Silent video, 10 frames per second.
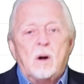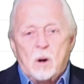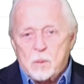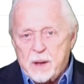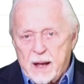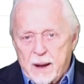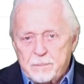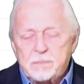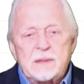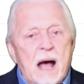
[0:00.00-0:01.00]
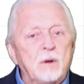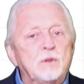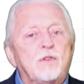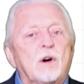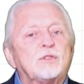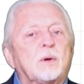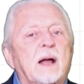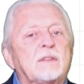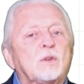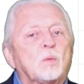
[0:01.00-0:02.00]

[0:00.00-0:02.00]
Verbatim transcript: Okay. Now you've also got